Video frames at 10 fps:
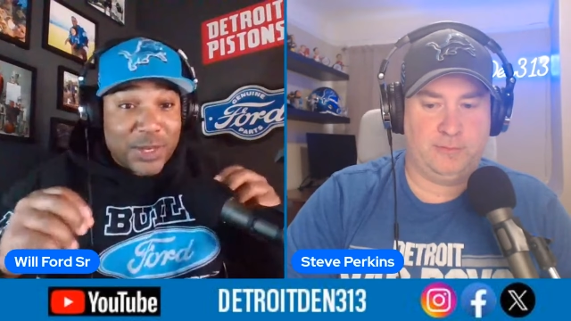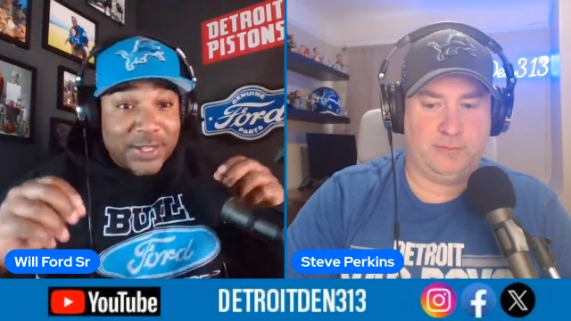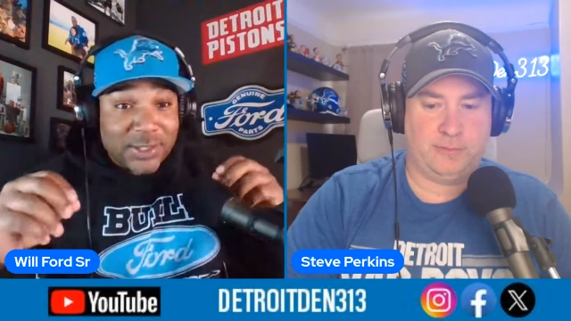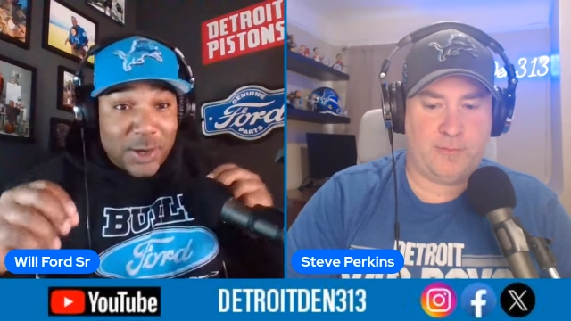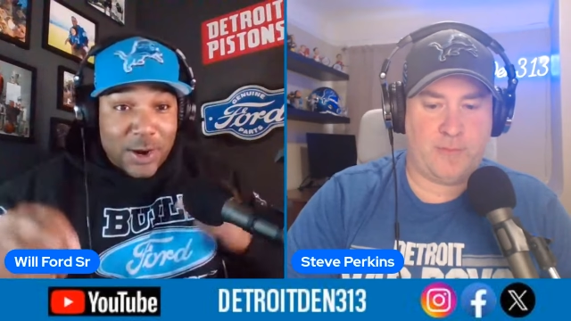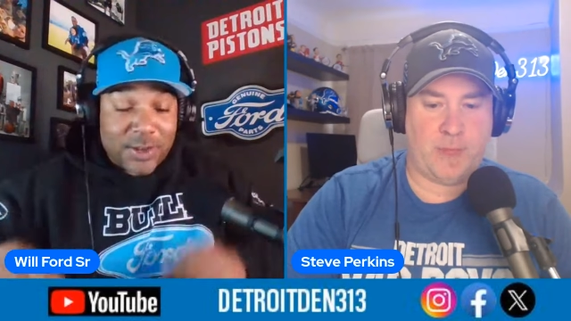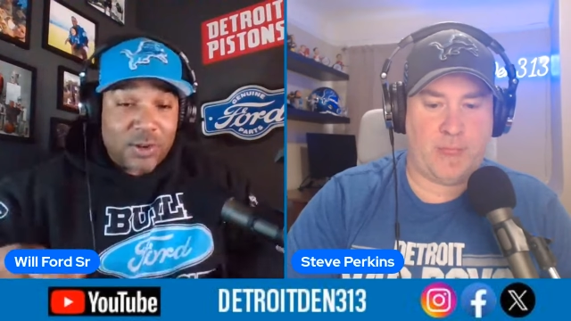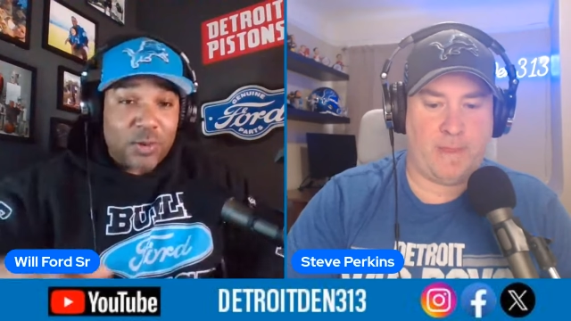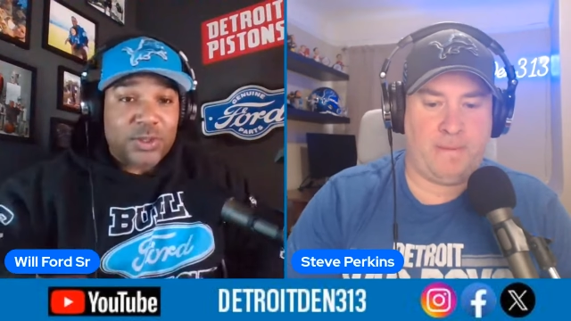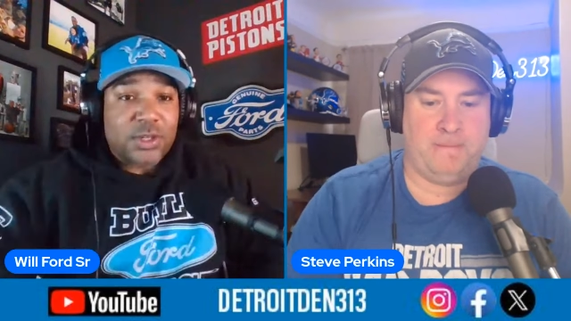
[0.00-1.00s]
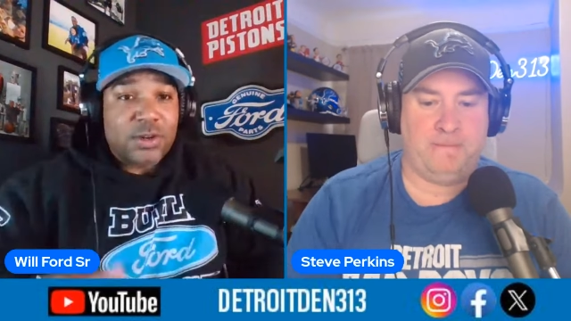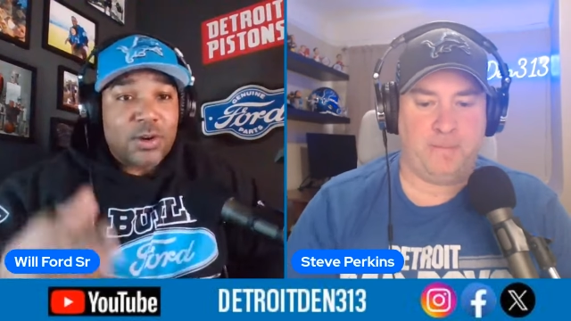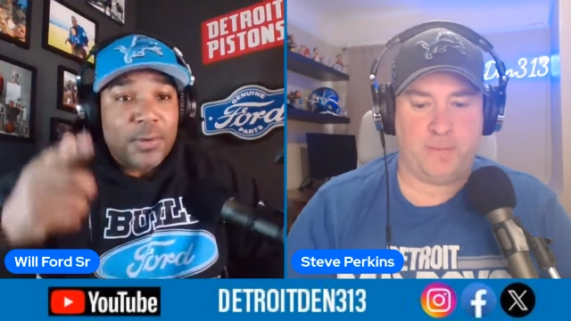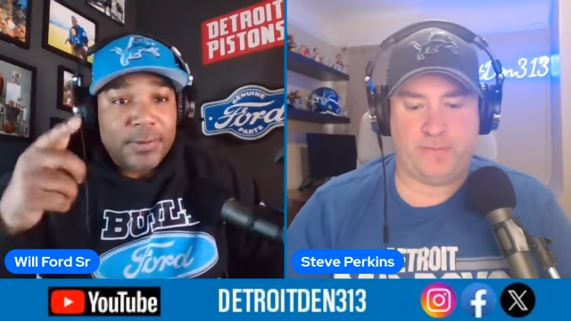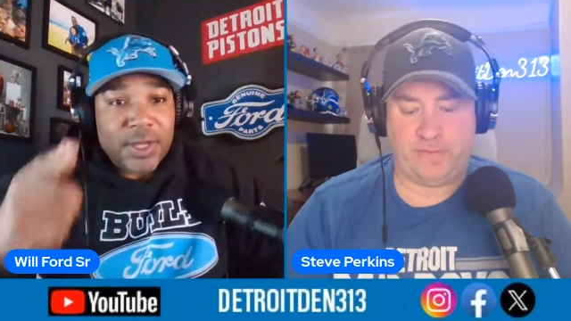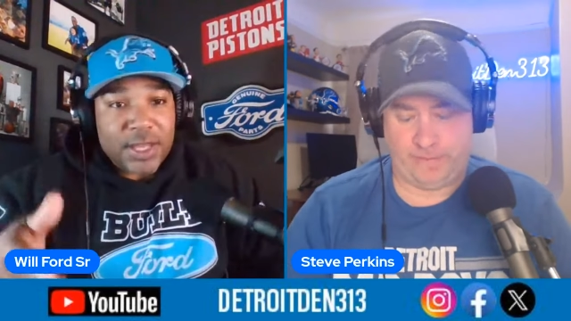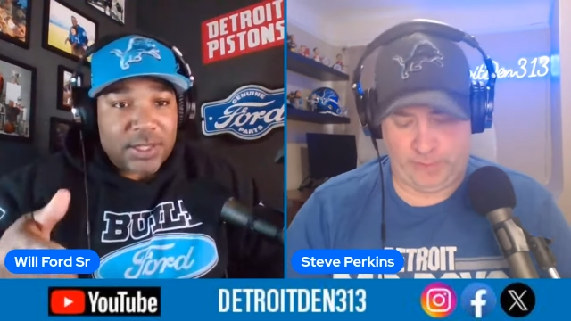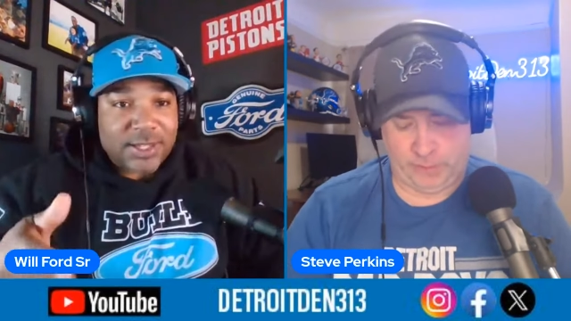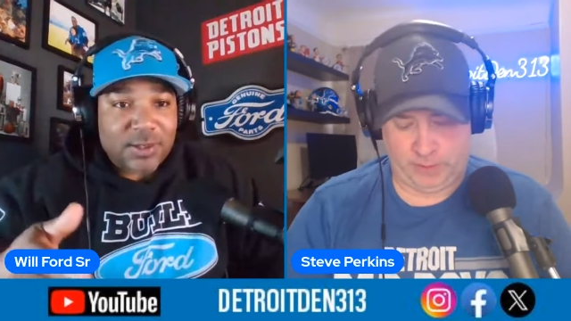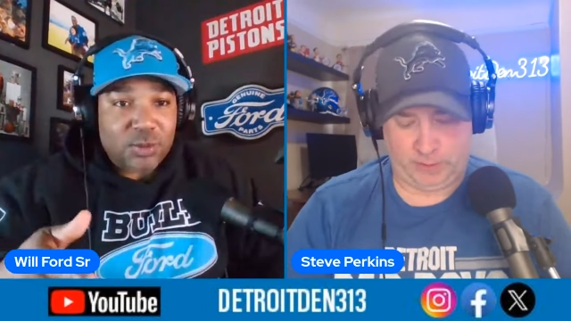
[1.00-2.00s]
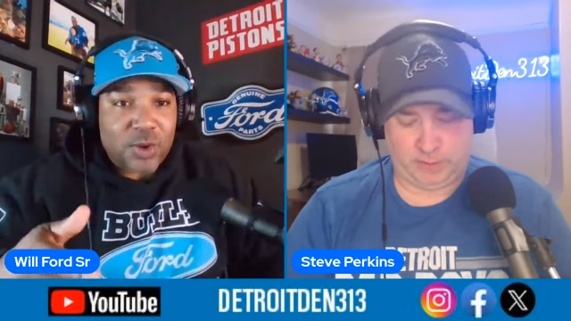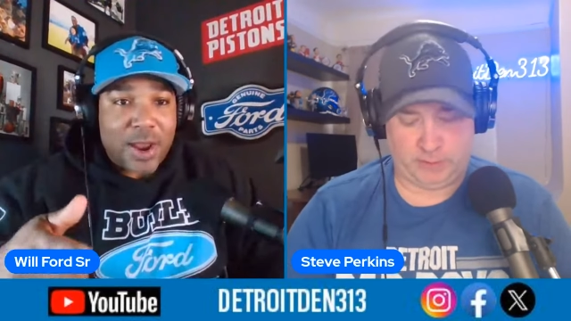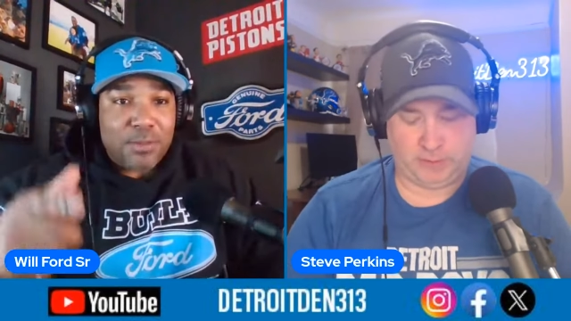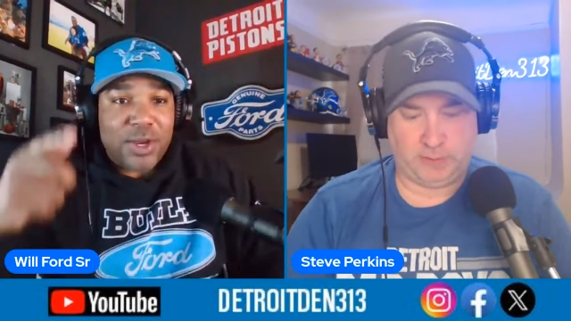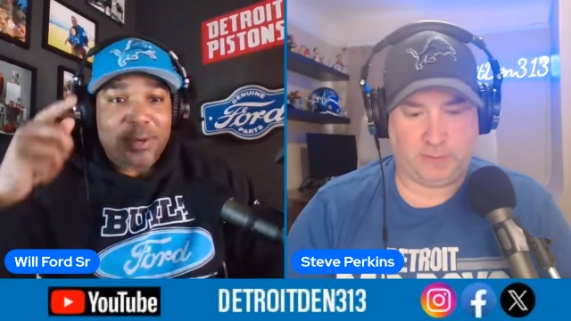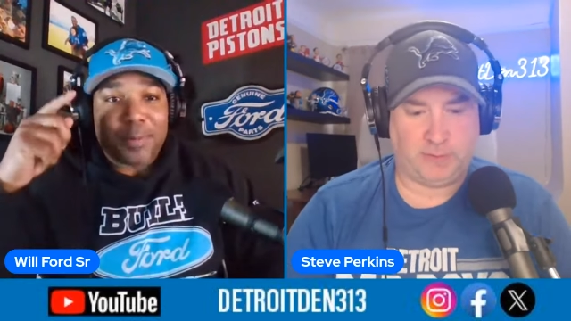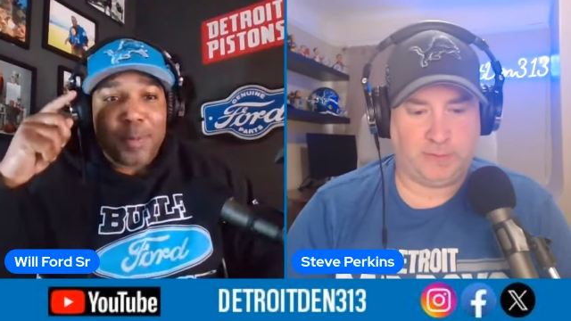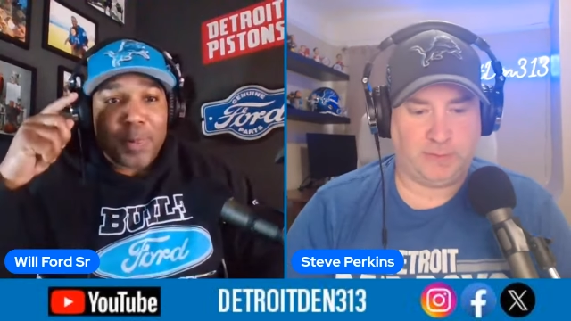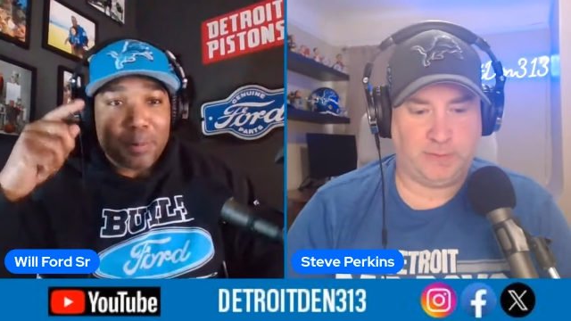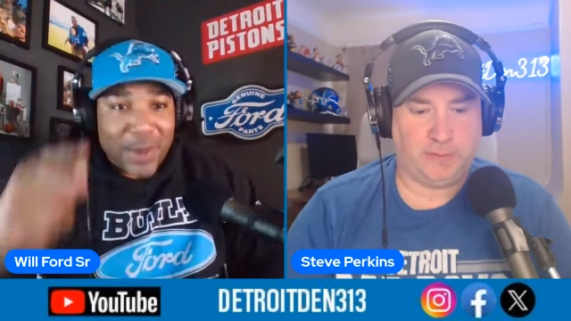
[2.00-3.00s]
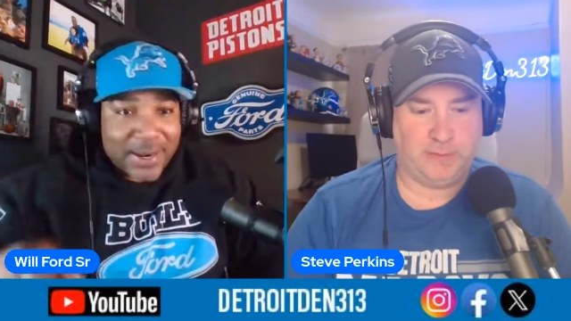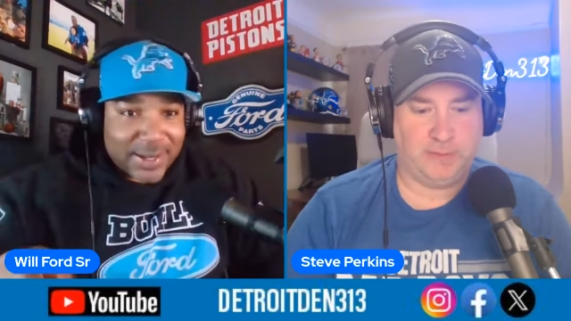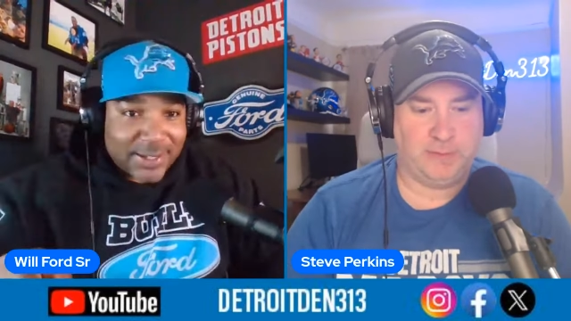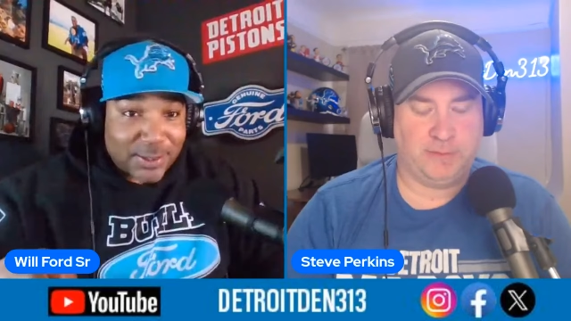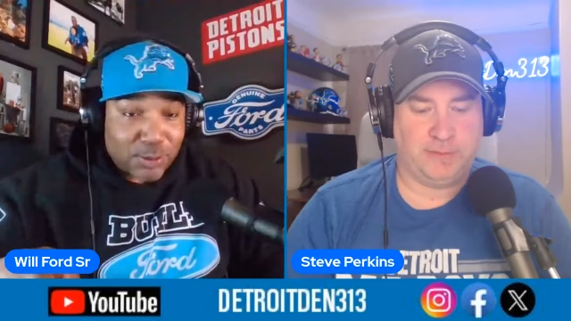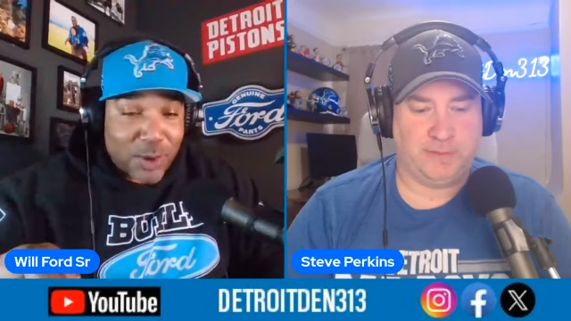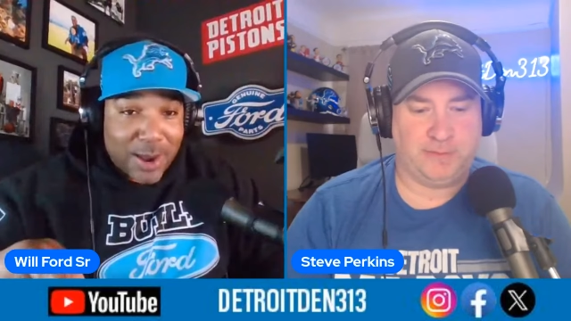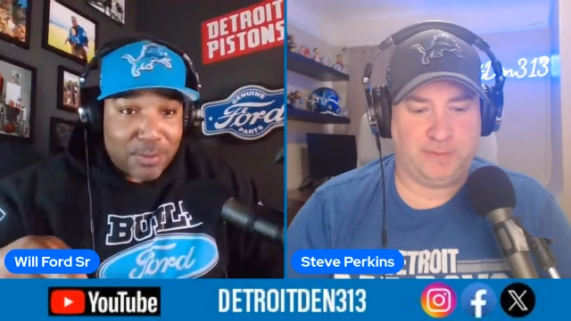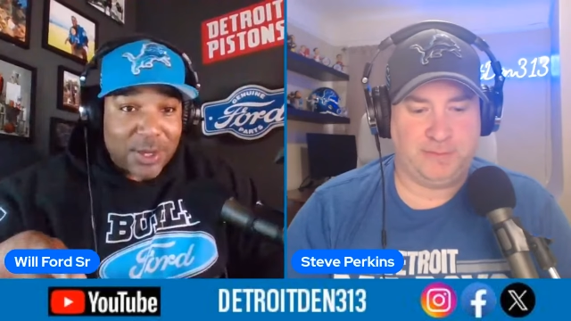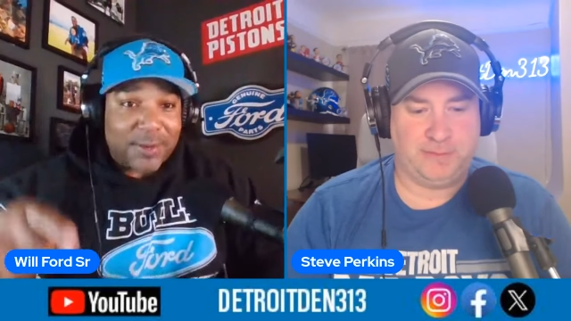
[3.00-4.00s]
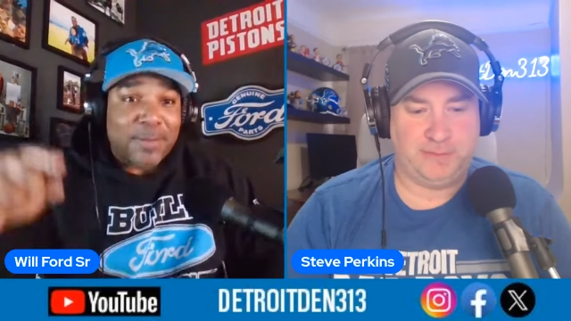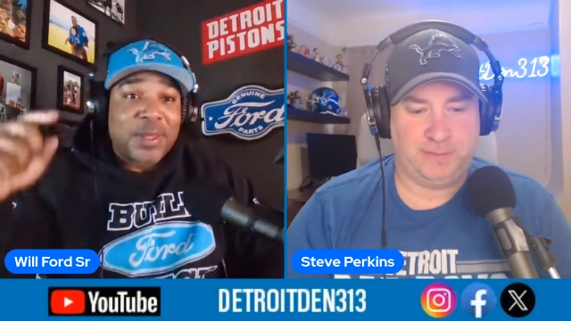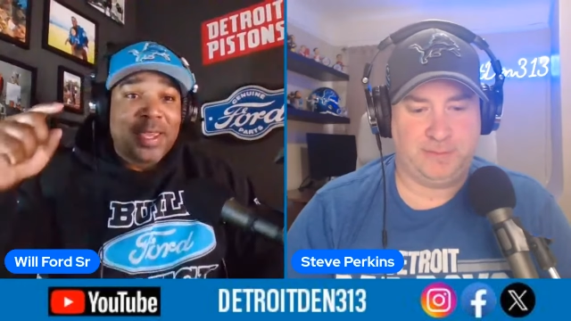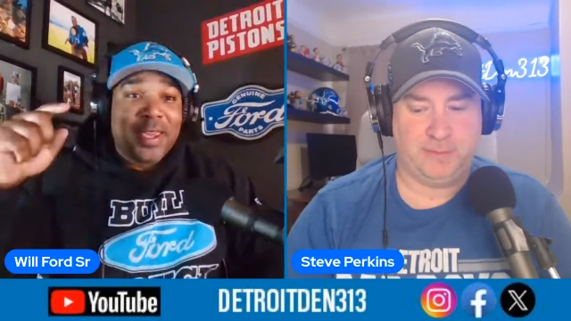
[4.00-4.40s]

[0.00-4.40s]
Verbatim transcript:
Speaker 1: get started, you know what to do. Hit that subscribe button. Bang that subscribe button.